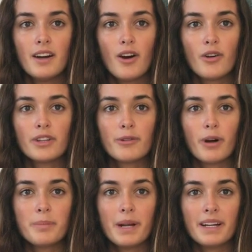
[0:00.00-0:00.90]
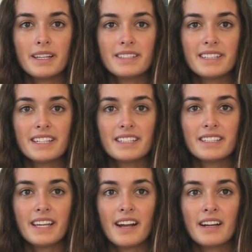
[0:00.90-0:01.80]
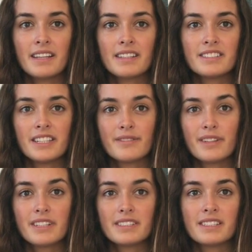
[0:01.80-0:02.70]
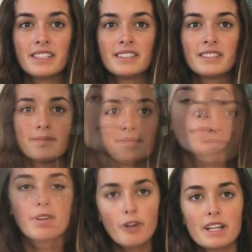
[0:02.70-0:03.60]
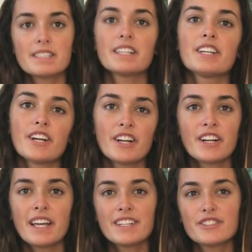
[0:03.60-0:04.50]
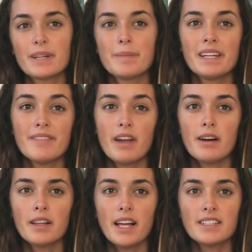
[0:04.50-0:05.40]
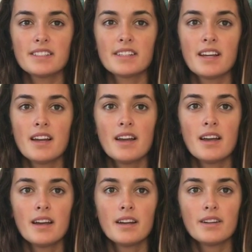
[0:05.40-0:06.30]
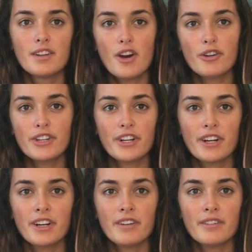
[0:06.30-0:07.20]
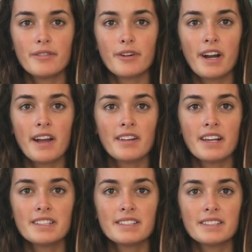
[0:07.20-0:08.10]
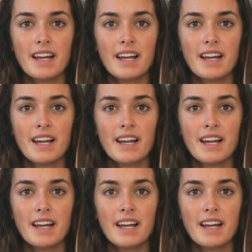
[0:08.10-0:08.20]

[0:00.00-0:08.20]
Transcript: Only one parent is needed to carry the gene for this disease. What is a cure and treatment of ALS? No cure for ALS